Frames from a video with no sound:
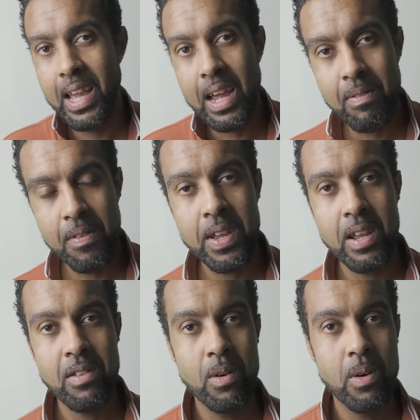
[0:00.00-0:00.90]

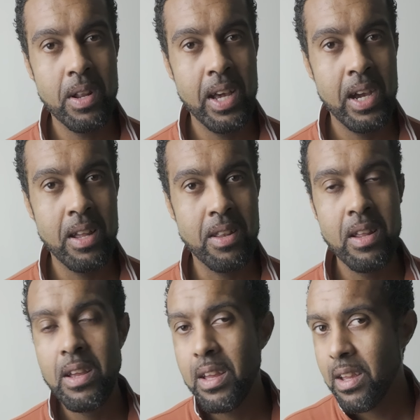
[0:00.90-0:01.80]
Everything is organized.
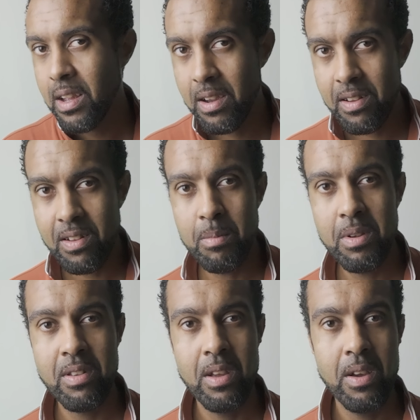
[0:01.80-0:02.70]

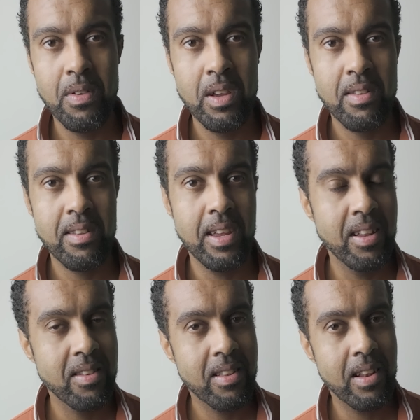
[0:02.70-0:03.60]
Customer service
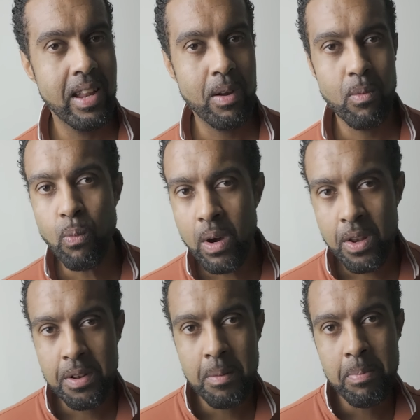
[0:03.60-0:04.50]
is like
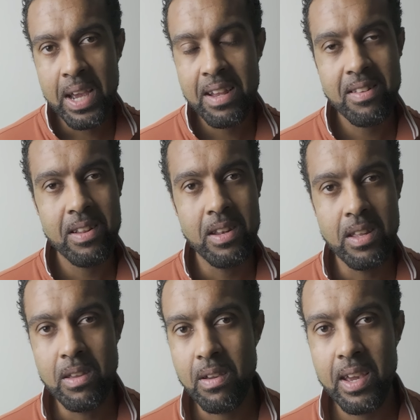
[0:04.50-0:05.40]
one of the best in
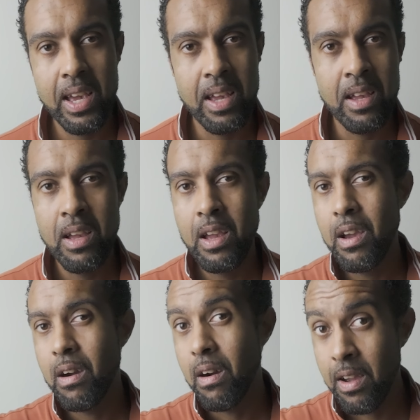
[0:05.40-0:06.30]
the UK
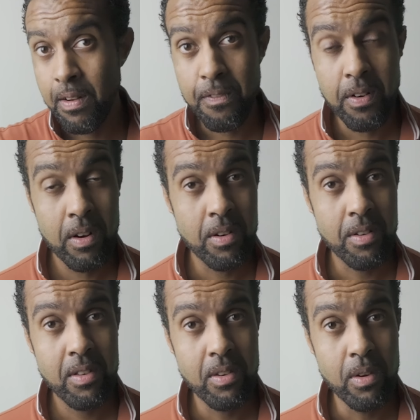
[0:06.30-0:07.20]
or in
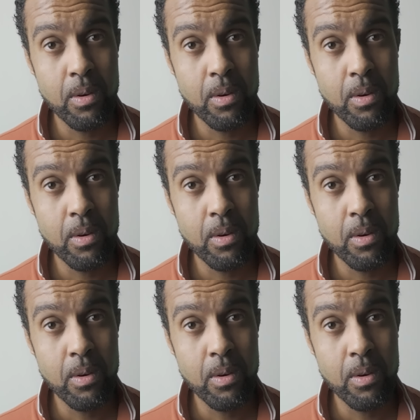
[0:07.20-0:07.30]
France.